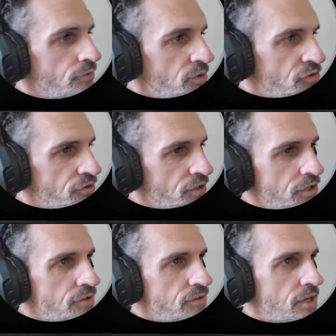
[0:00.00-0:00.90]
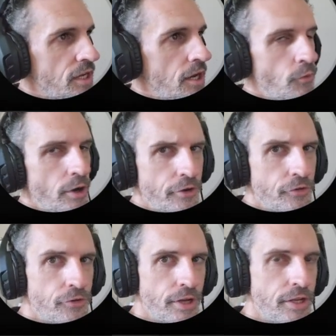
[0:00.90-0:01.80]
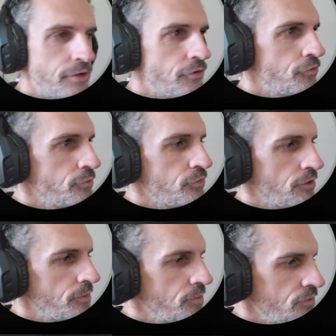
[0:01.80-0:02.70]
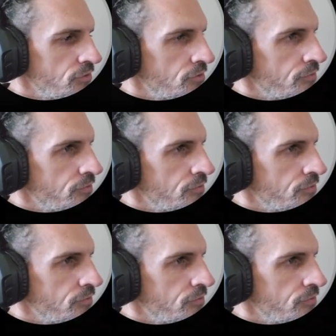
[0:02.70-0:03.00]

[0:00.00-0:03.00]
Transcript: mission that you can take on while you're training your troops up, is